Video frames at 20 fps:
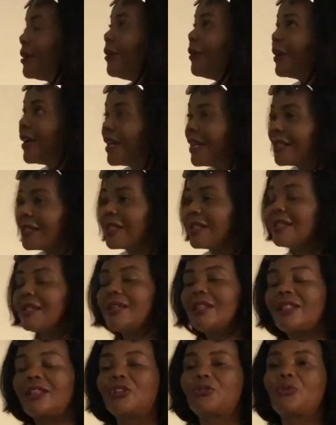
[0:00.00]

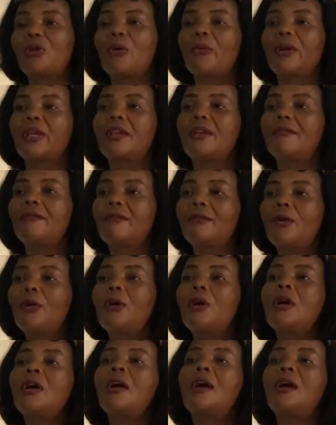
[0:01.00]
organizations that you are working for.